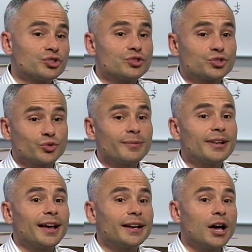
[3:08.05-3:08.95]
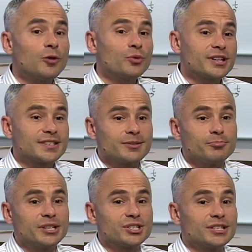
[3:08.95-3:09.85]
to streamline homework
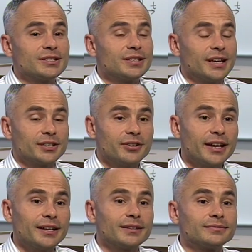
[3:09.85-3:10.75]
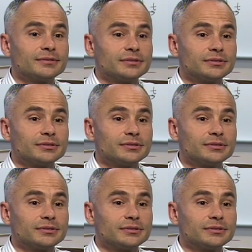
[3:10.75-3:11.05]
submission and grading.